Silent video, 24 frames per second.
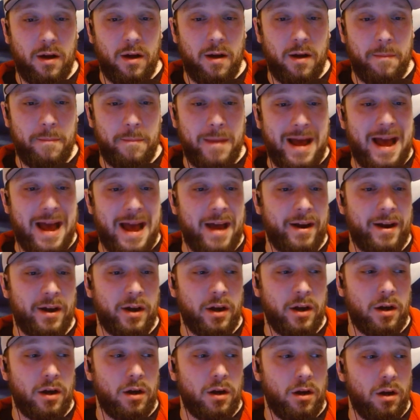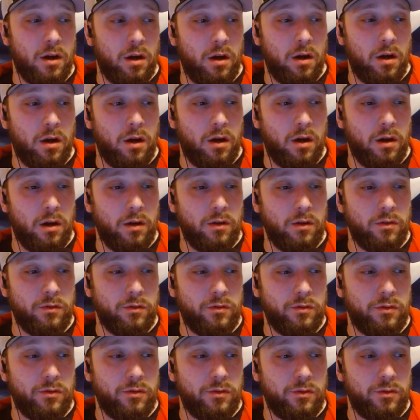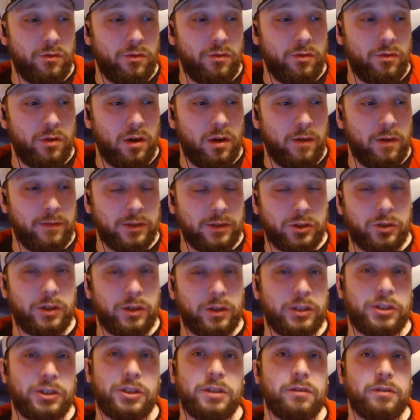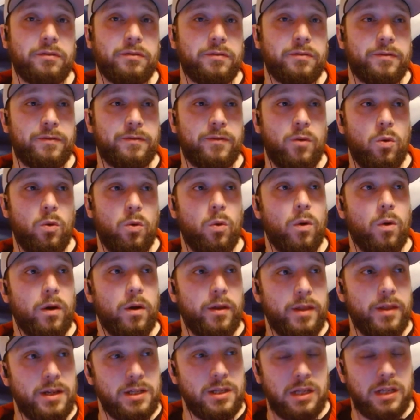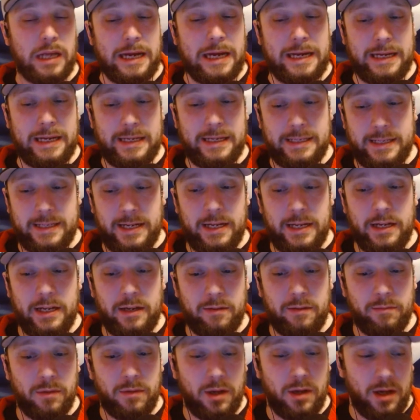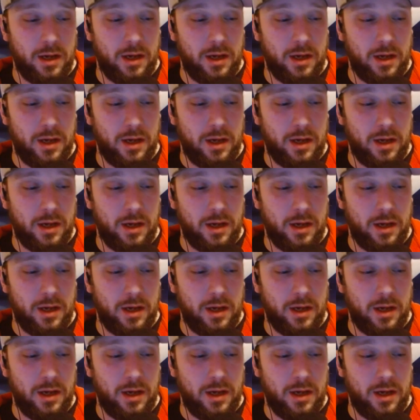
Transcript: a matter of attrition for this Lightning team.